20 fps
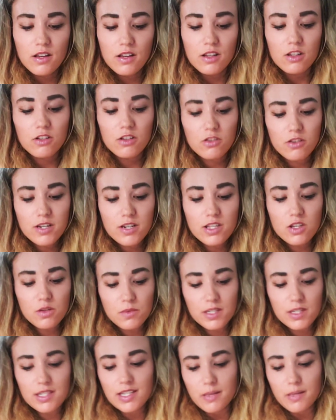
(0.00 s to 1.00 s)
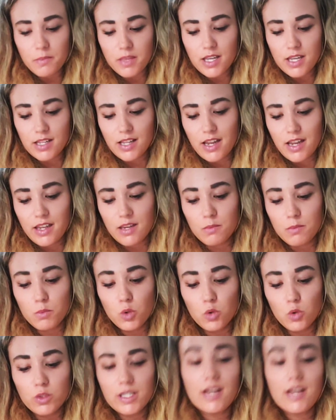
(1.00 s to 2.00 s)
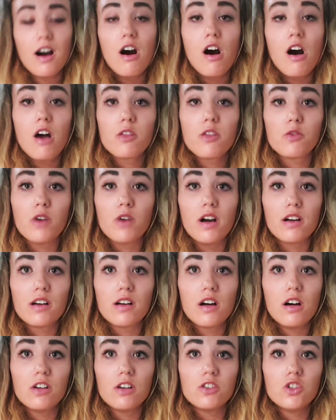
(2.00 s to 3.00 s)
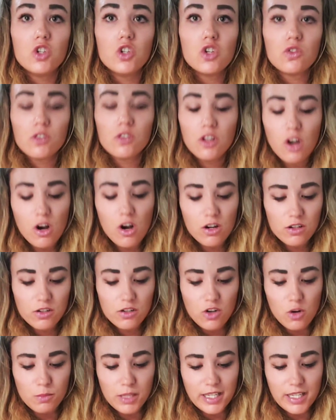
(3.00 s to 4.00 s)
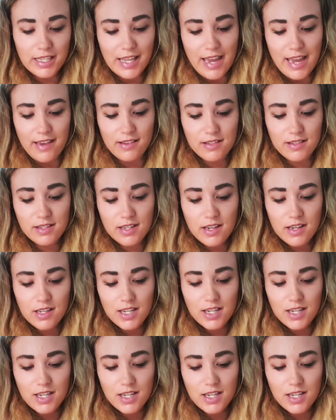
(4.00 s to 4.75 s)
The creature was something like a mouldy hearthrug on long, knobbly legs,